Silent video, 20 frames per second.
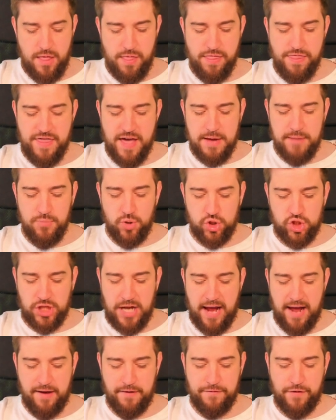They must
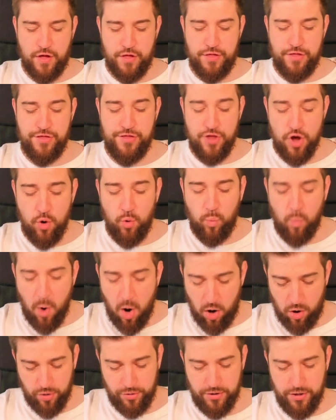have the
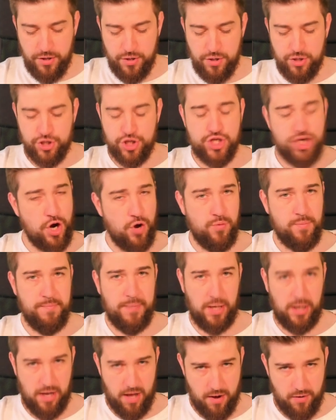one shown
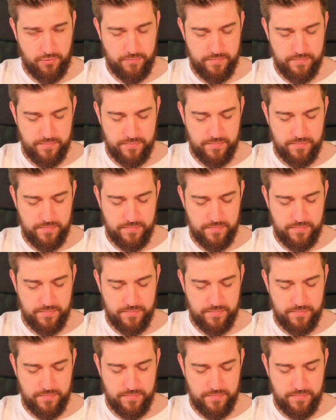below.